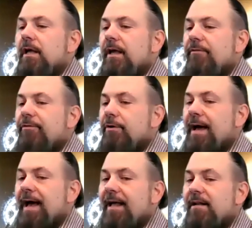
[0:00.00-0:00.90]
if you
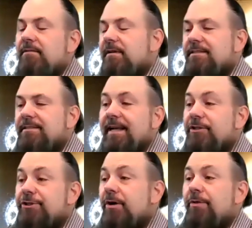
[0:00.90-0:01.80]
had, let's take a
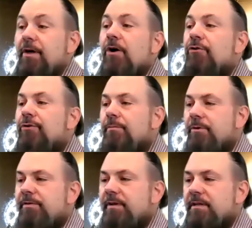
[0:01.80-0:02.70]
show with one hundred
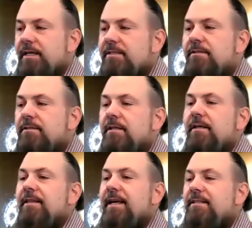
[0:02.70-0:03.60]
moving lights,
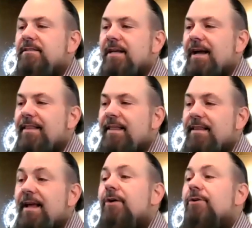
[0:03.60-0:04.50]
they decide that
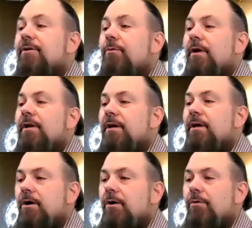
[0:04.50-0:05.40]
they only want to
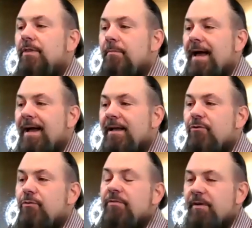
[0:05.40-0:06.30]
go with a
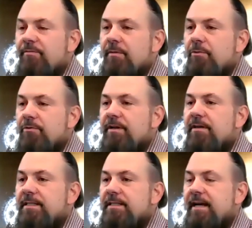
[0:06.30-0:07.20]
package with fifty moving
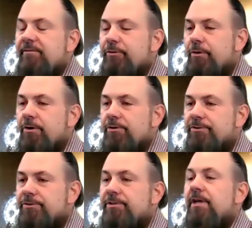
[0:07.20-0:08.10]
lights after
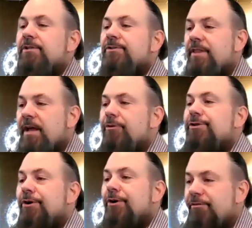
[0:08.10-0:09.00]
rehearsals. So they
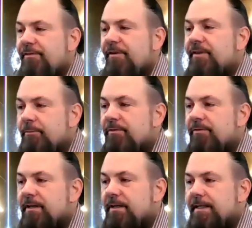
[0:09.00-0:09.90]
return fifty
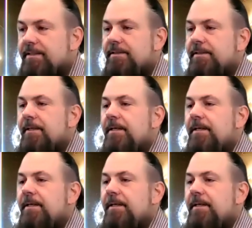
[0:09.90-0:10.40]
moving lights.